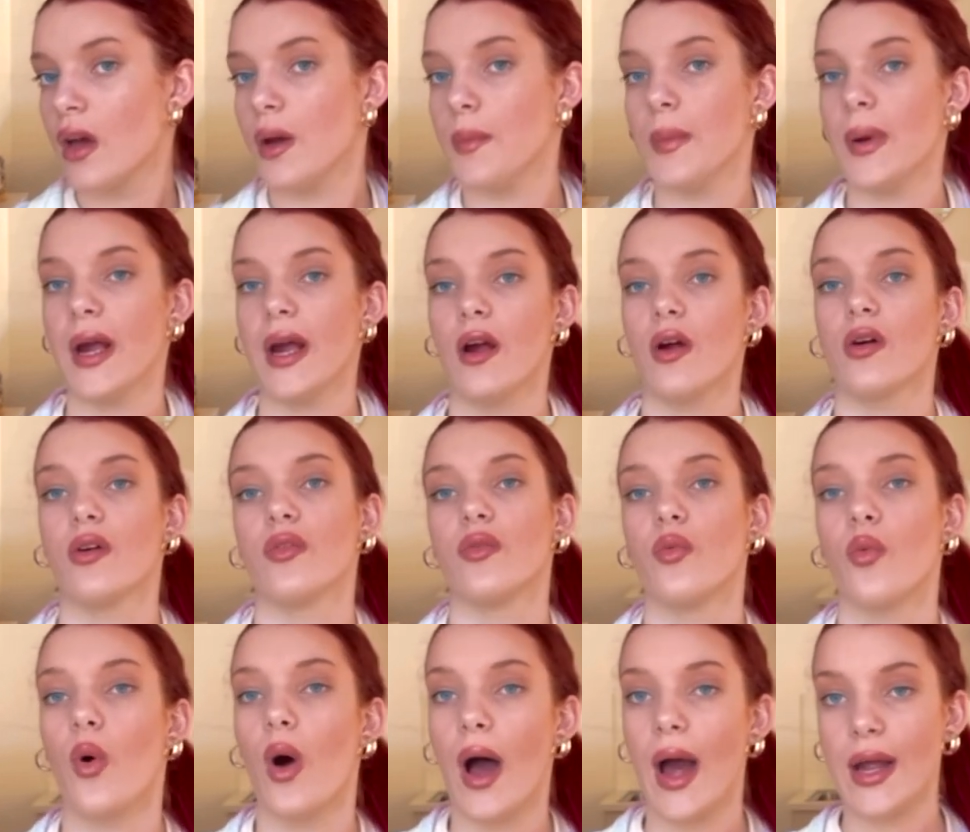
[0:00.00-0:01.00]
a pair
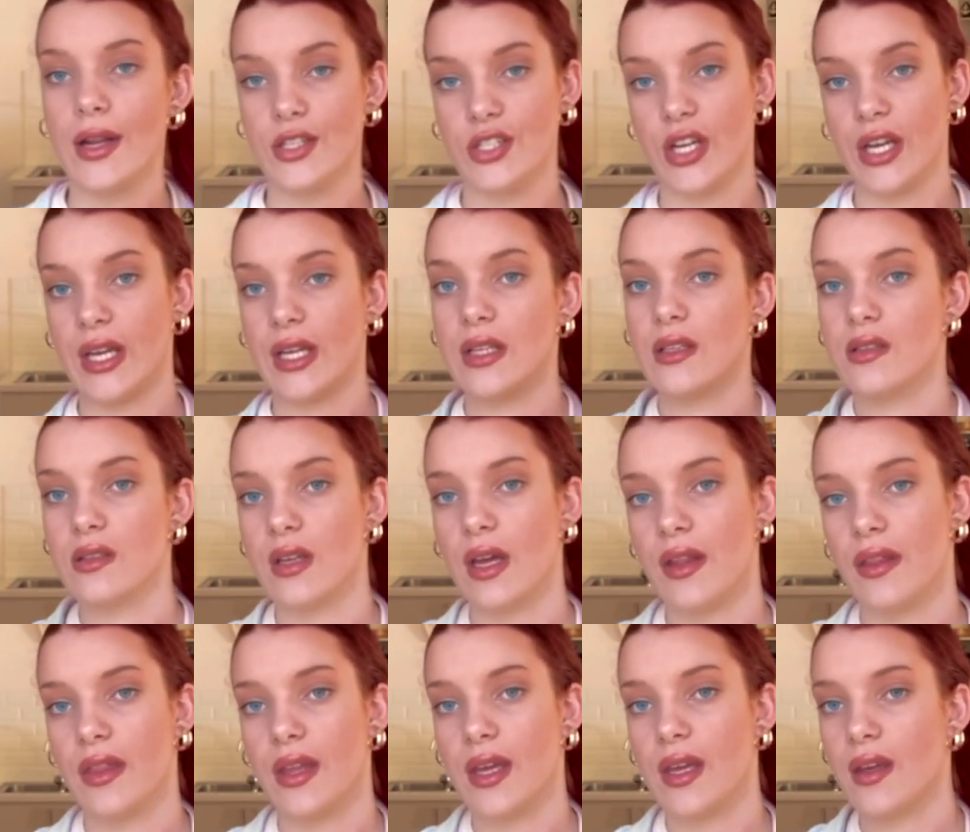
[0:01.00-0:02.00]
of white jeans
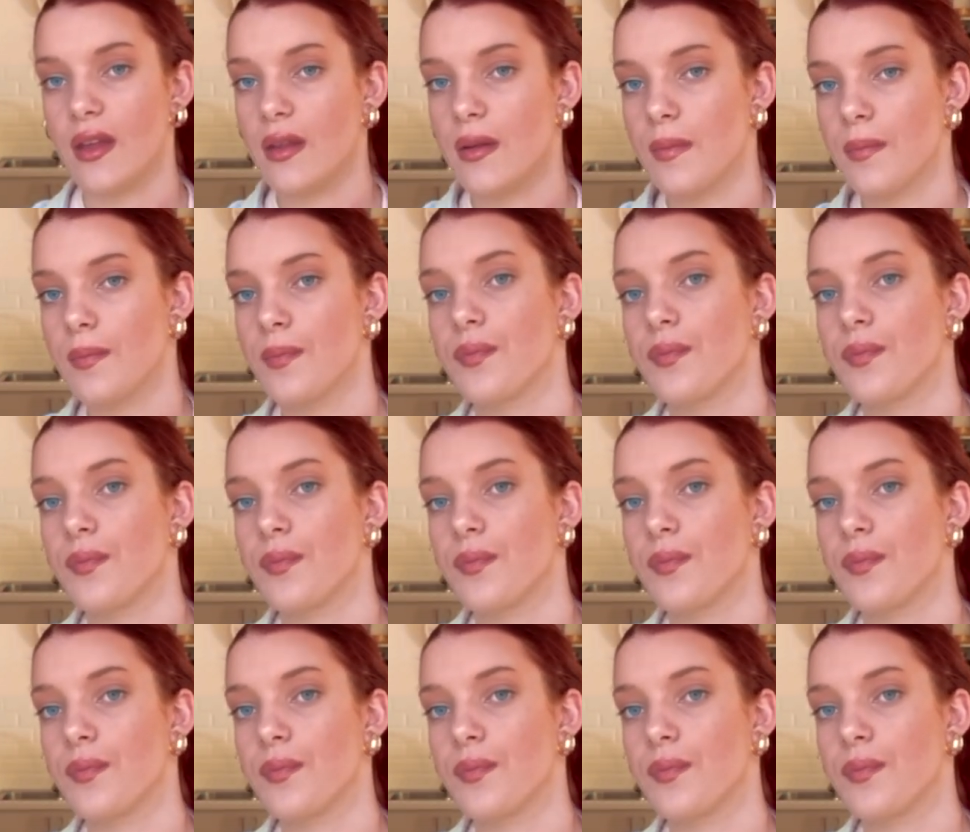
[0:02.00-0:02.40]
I think